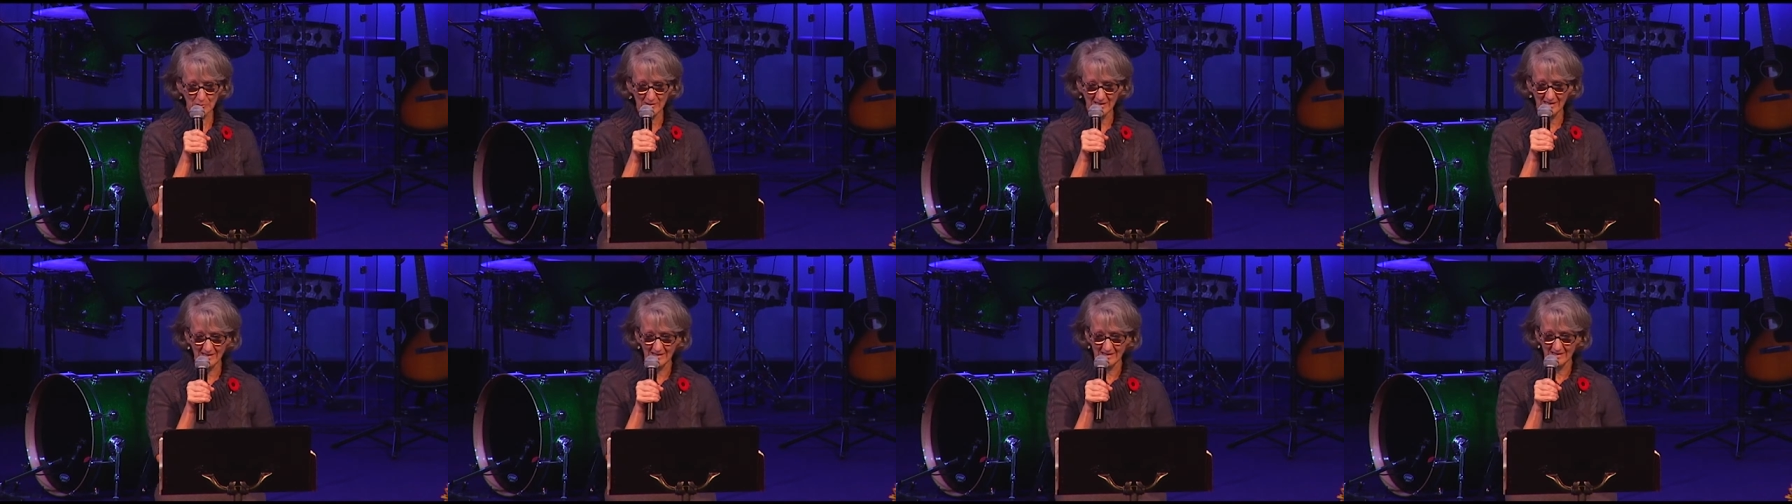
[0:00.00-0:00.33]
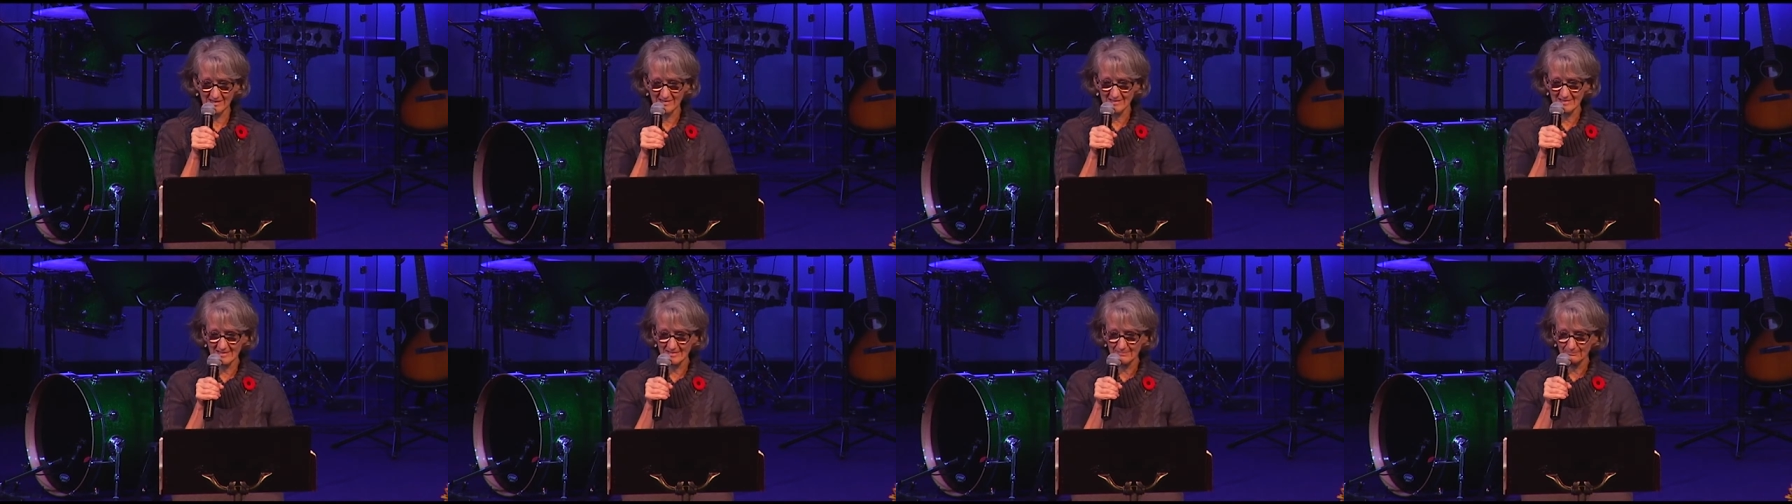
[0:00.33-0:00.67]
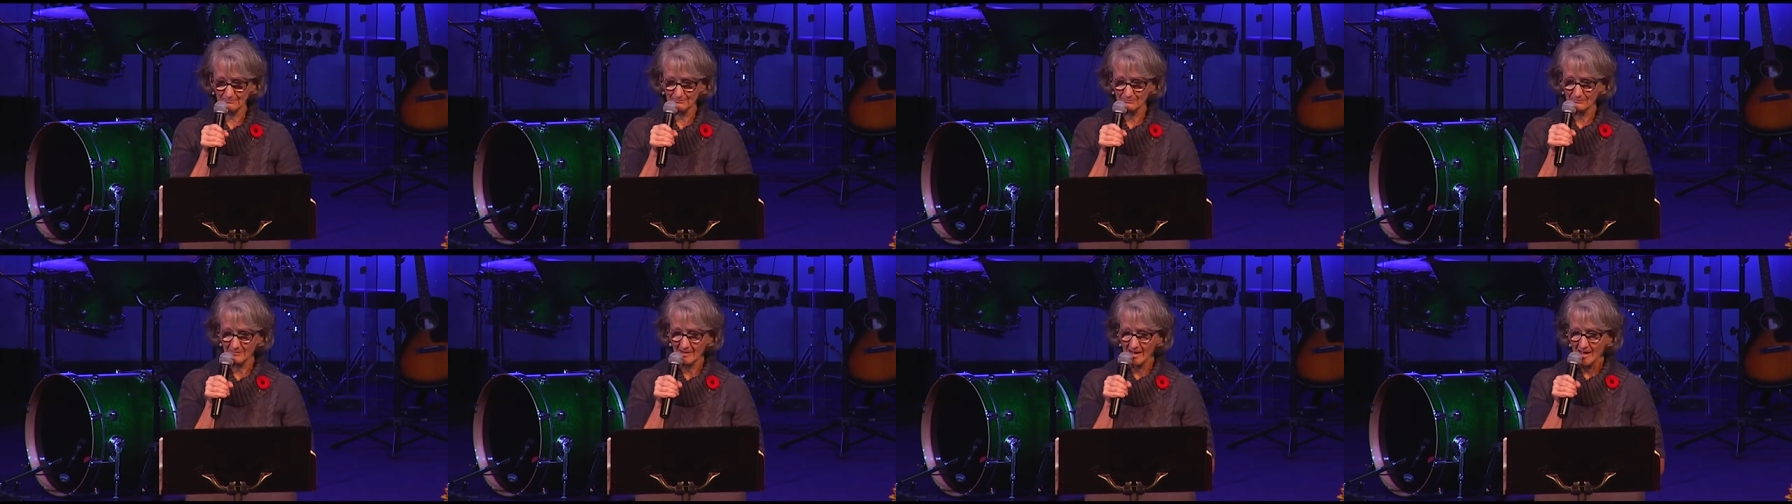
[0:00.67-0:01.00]
He is.
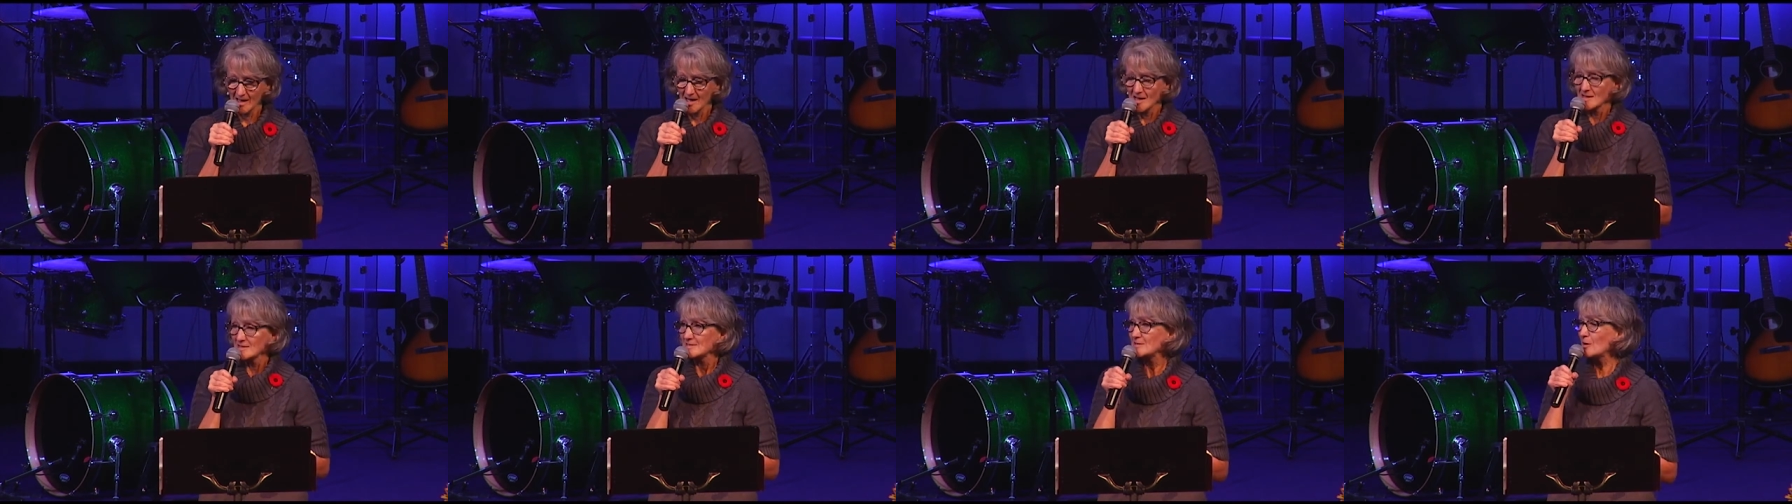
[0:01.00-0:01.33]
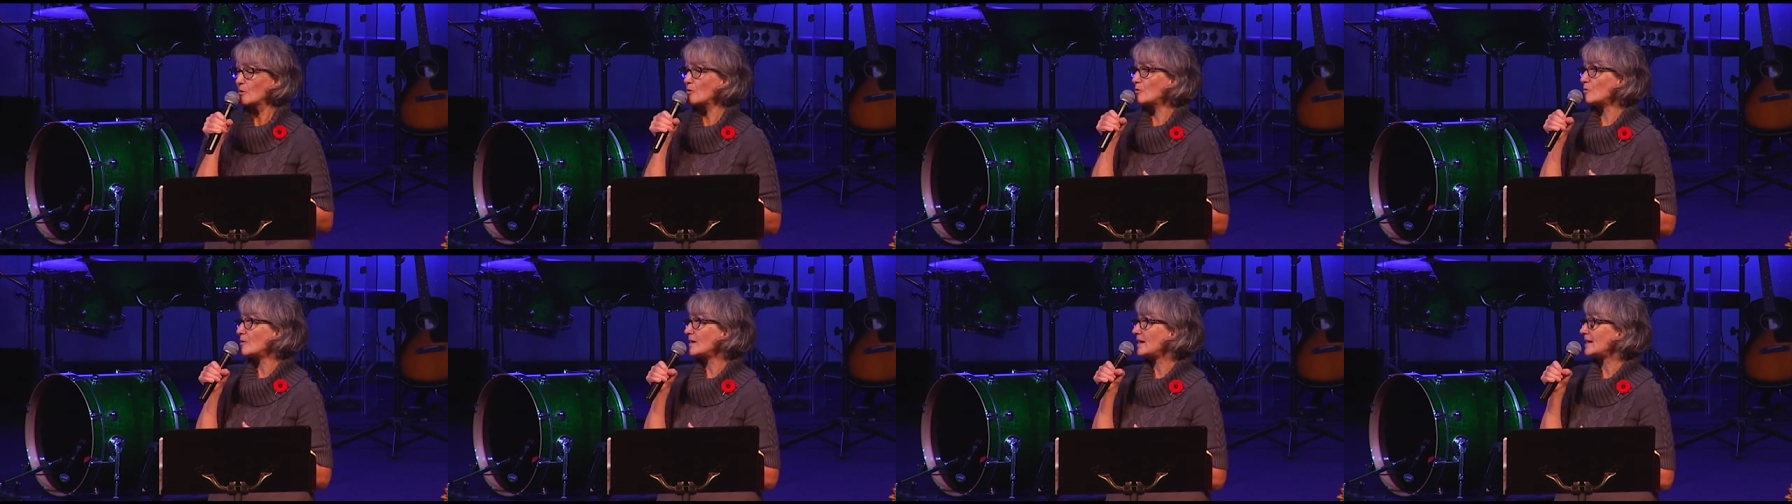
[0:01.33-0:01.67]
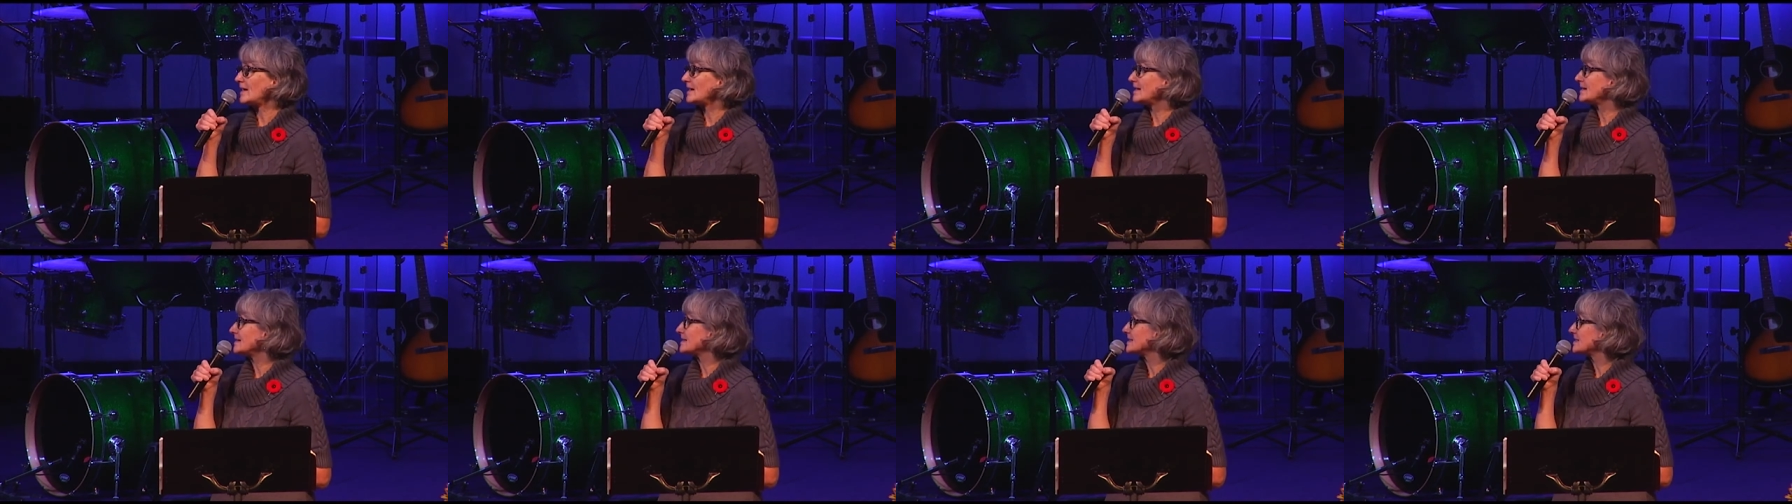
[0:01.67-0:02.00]
So
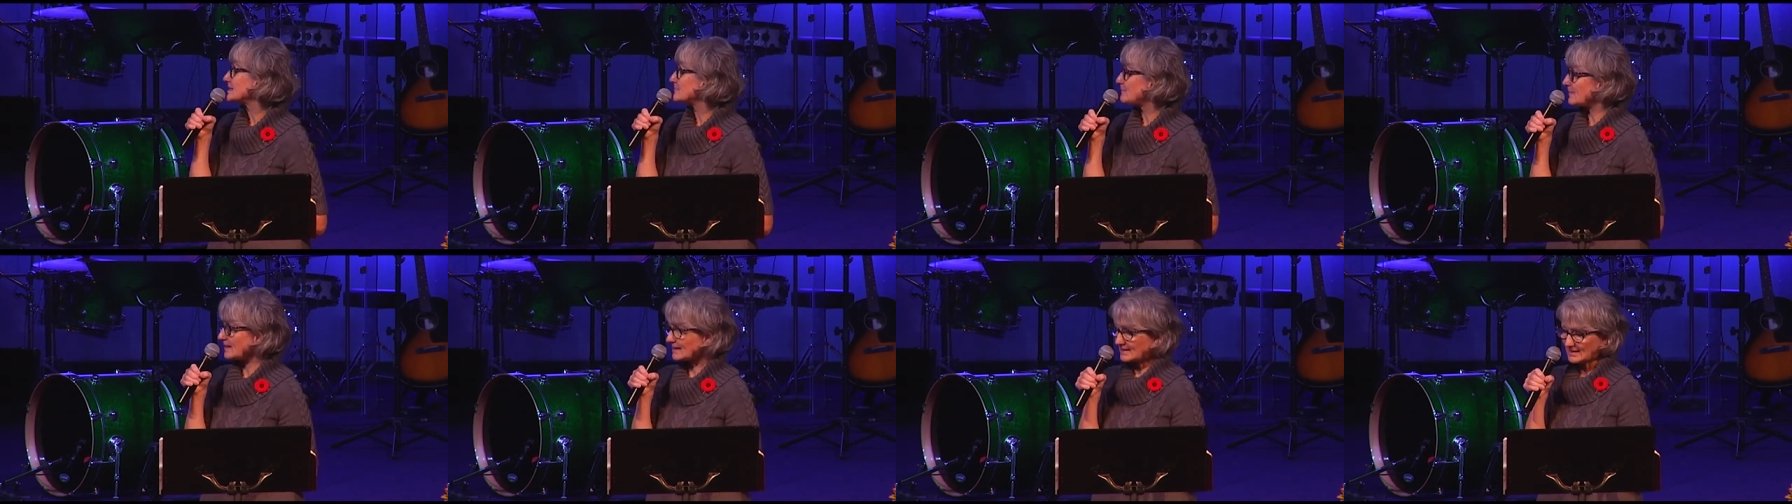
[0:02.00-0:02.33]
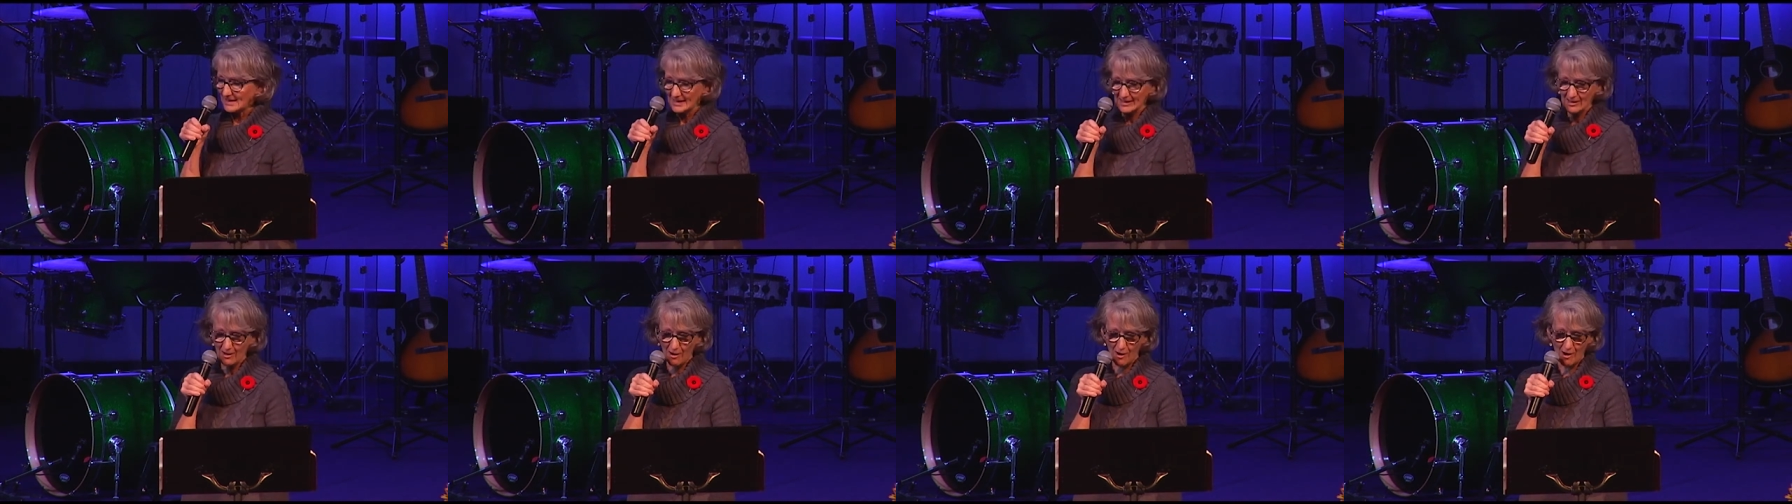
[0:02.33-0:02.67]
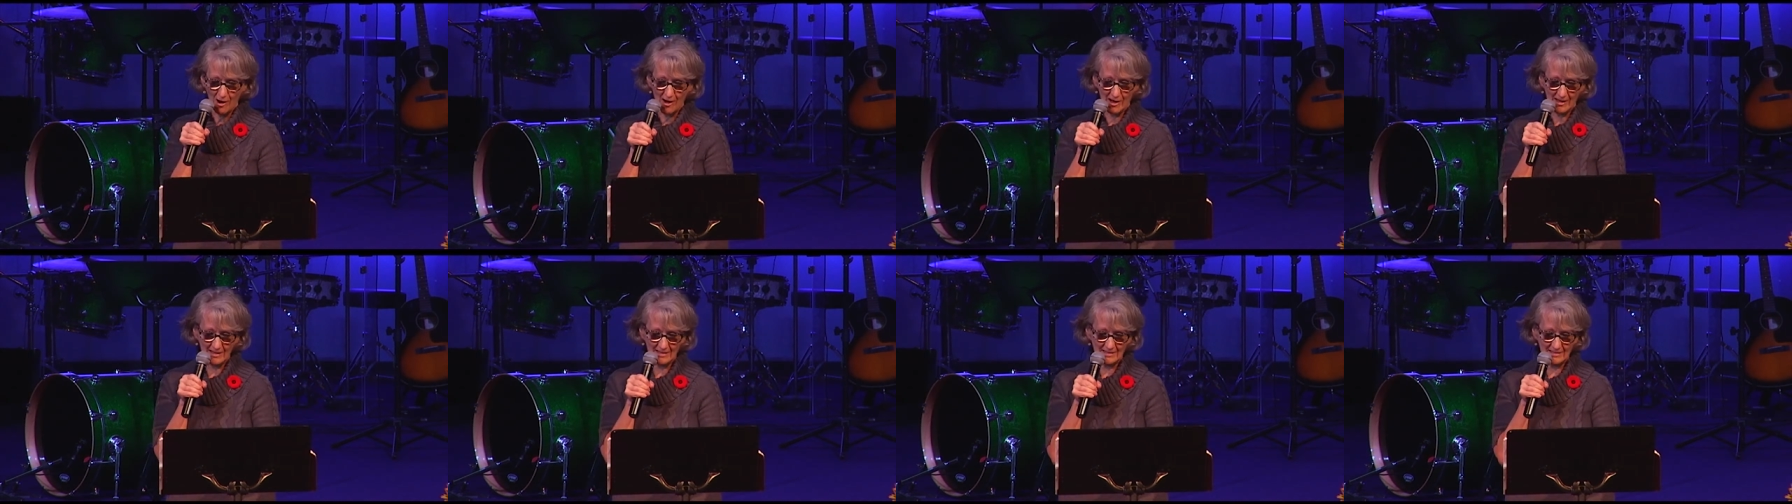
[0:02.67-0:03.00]
in speaking
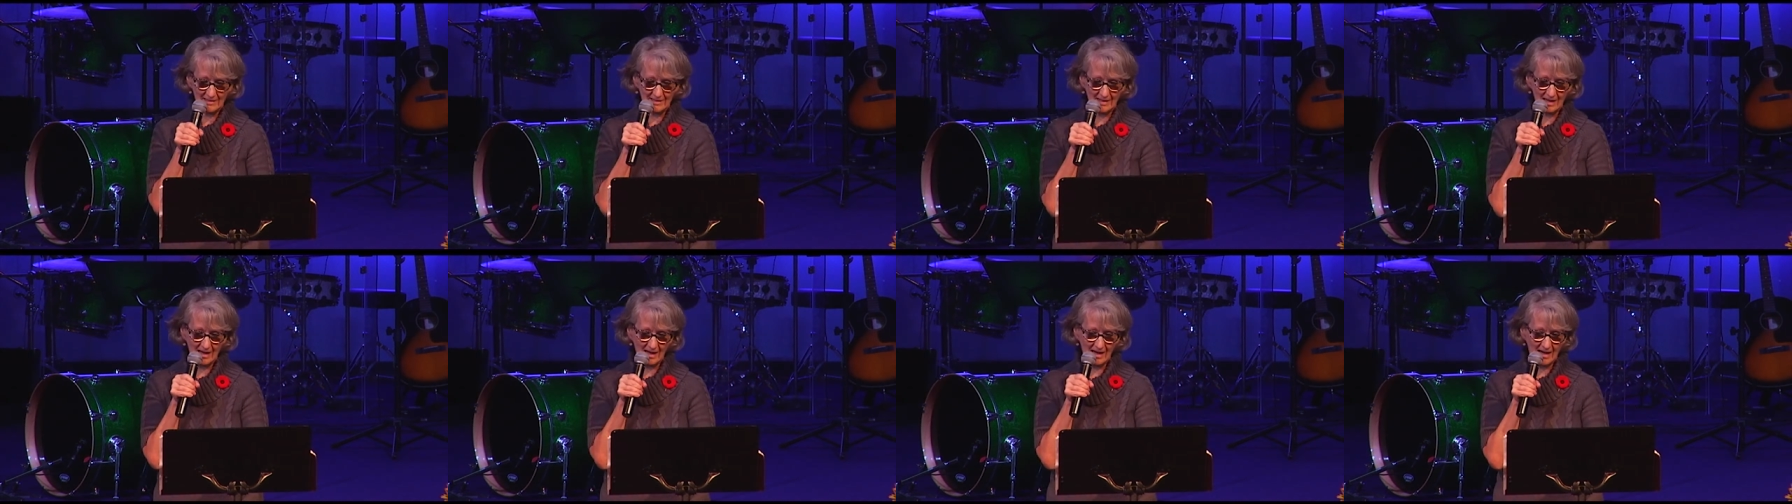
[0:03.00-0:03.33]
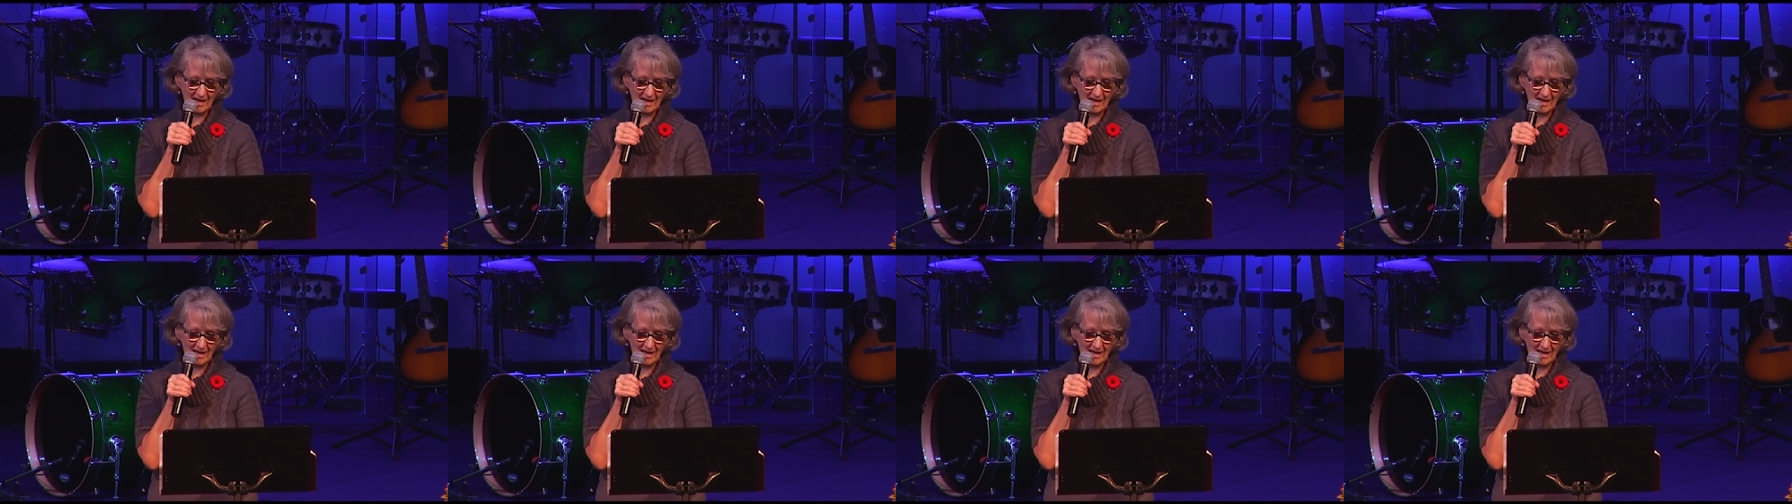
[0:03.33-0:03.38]
on